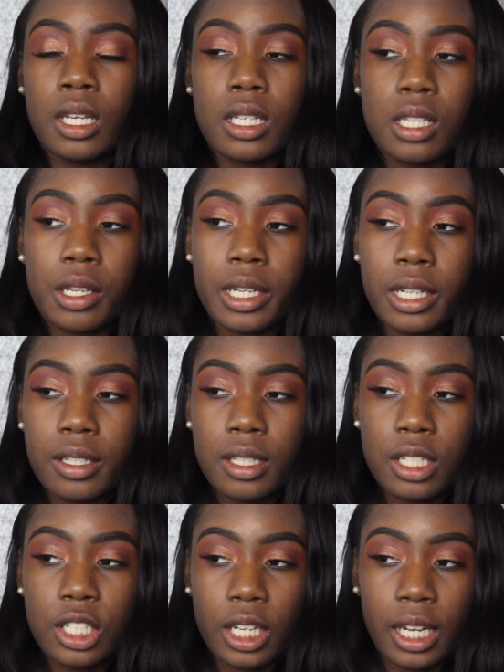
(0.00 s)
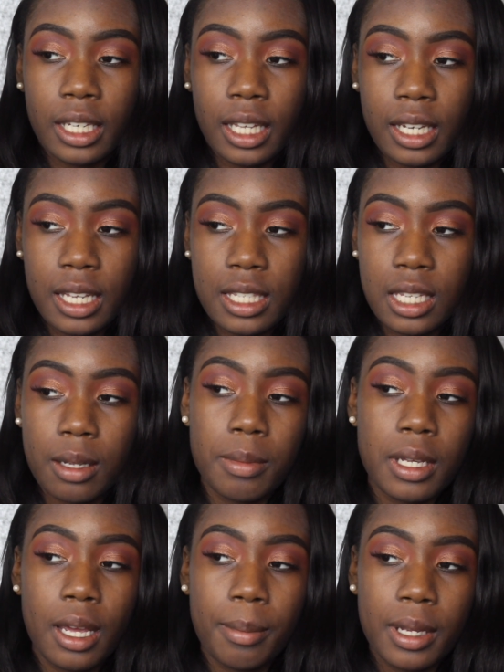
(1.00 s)
So here's the shade that they sent
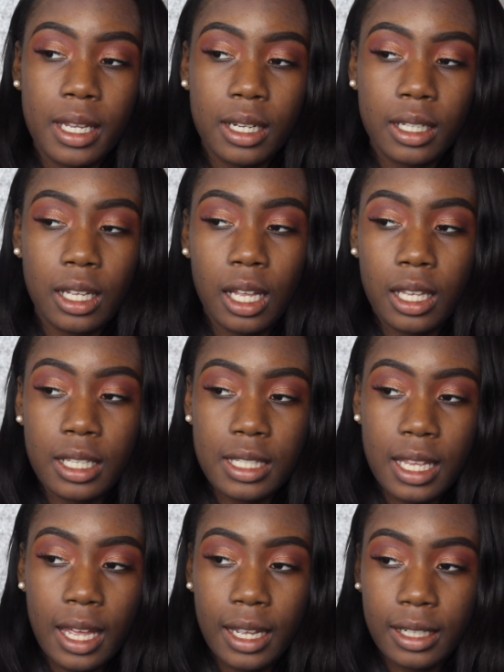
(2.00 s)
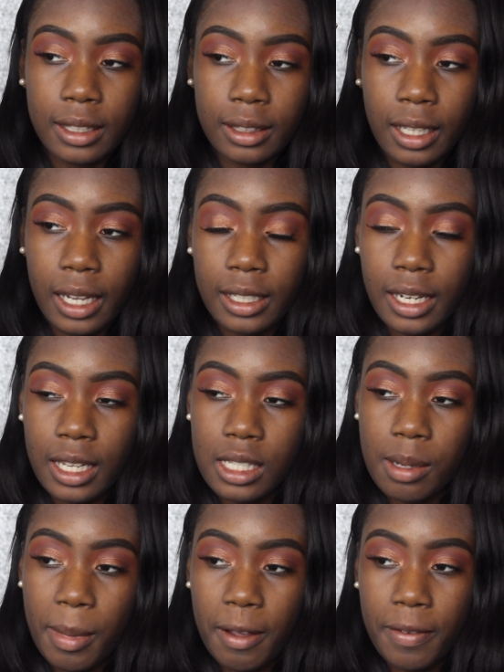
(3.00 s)
me. I mean, aside, like
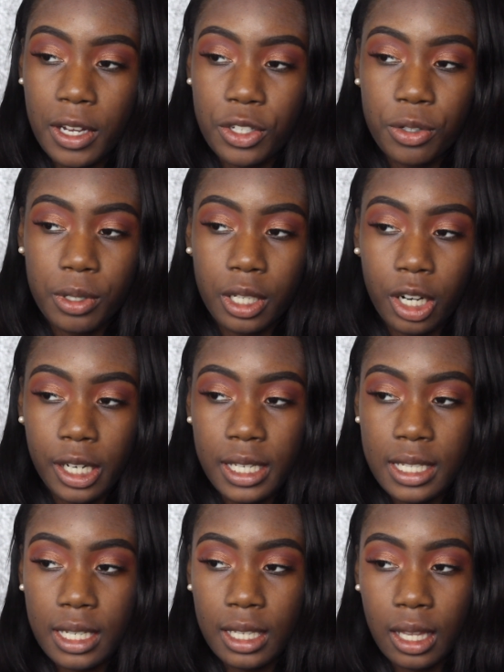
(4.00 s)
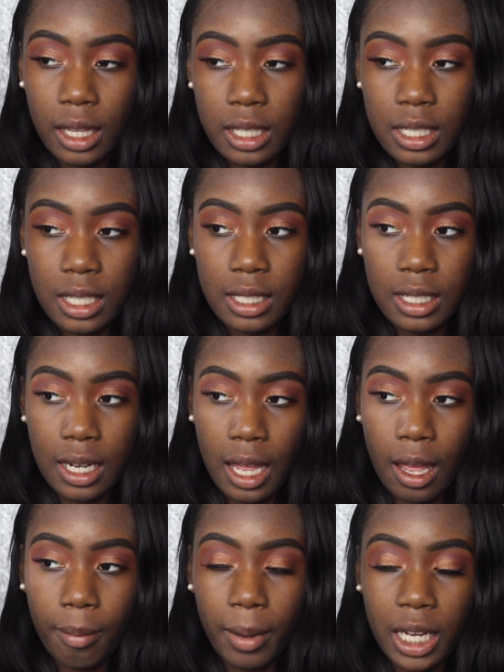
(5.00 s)
next to my face, you can already see that this is
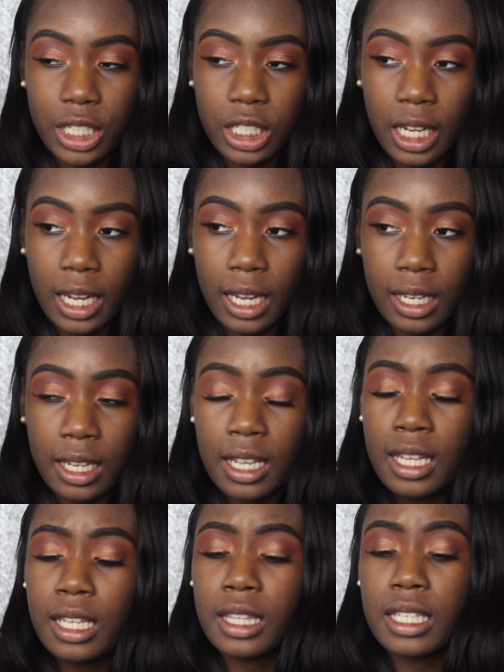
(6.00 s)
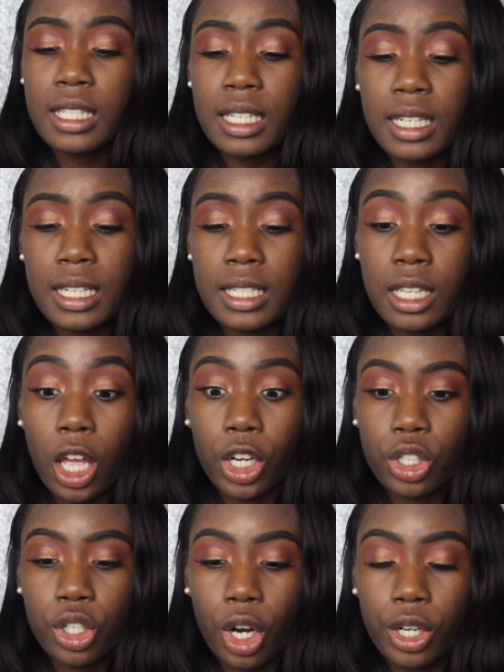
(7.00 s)
not my shade. This is
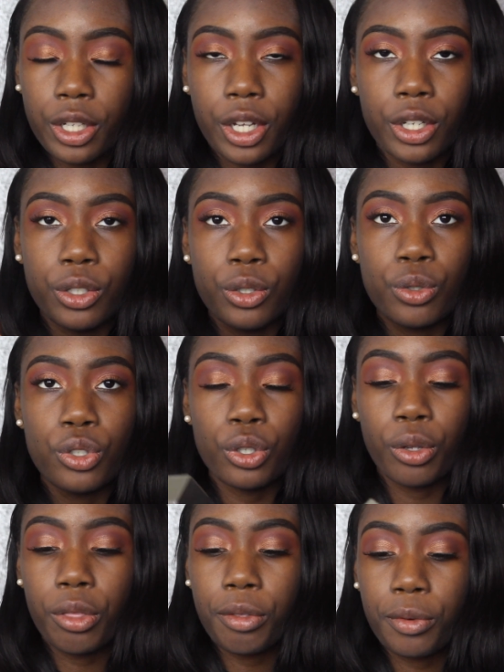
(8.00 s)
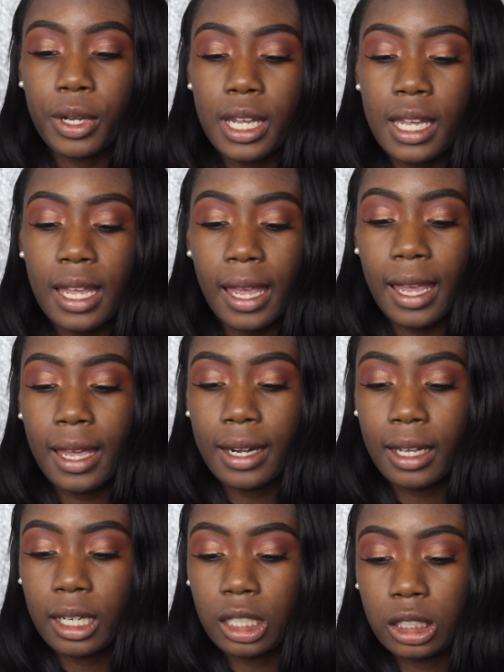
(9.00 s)
dark neutral 3, and